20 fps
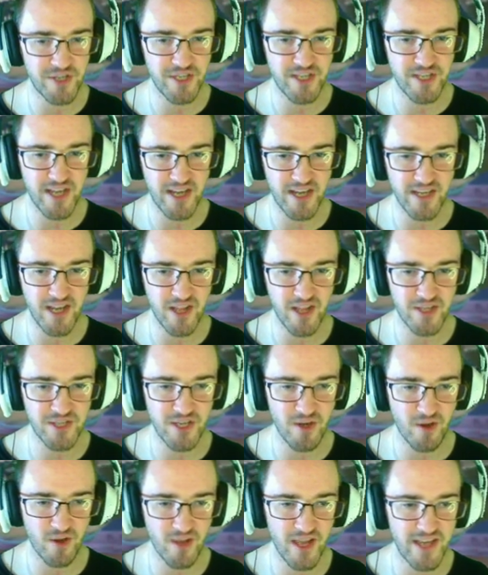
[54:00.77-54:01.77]

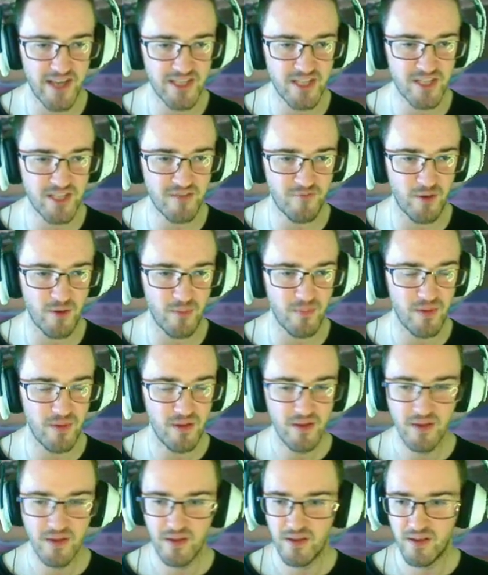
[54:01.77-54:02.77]
technology are licensed from
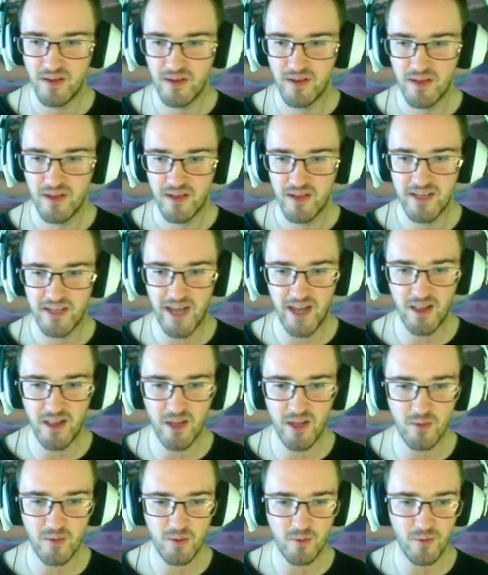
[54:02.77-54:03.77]

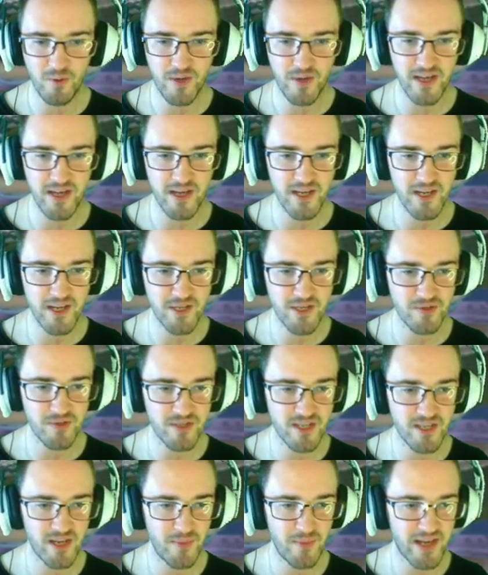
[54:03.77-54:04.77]
dialogue recording and
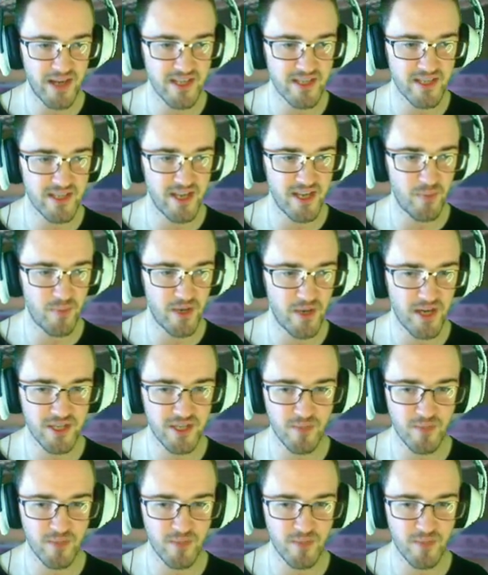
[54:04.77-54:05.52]
additional cinematic sound production